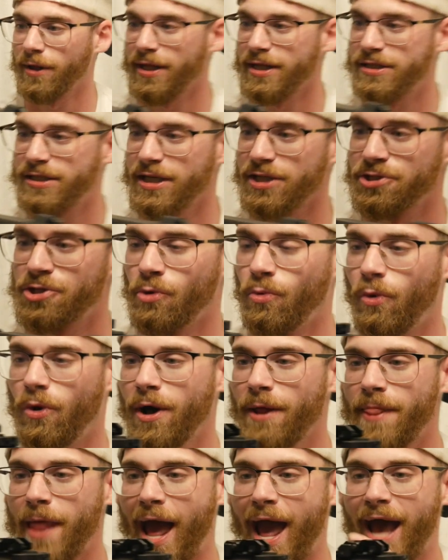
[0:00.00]
This is the
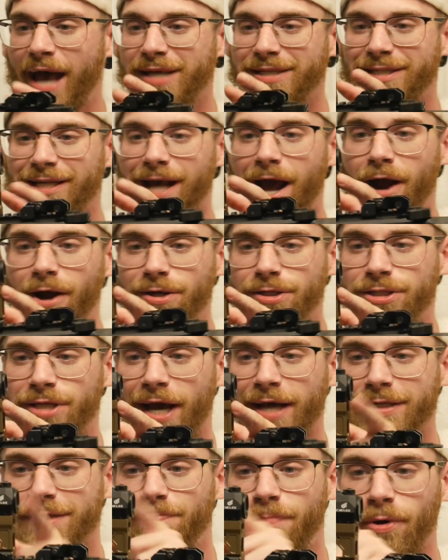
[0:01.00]
one that has the iron
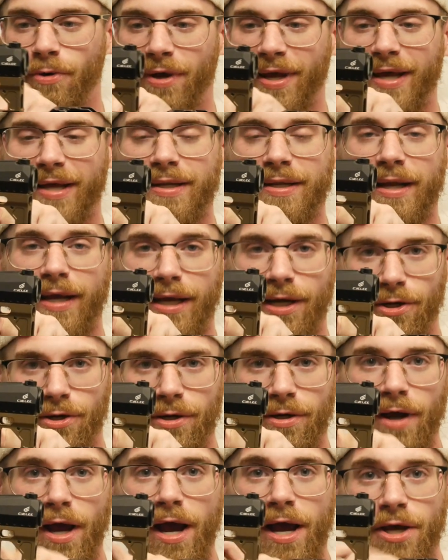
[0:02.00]
sights built in
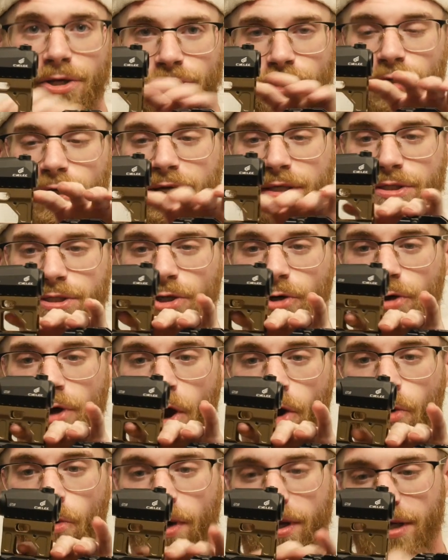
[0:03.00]
here, so you can still
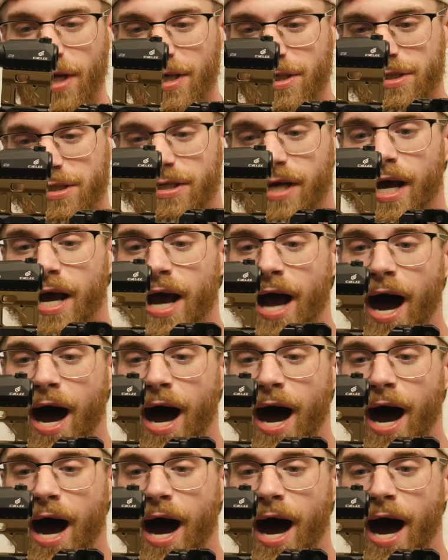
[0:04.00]
co-witness.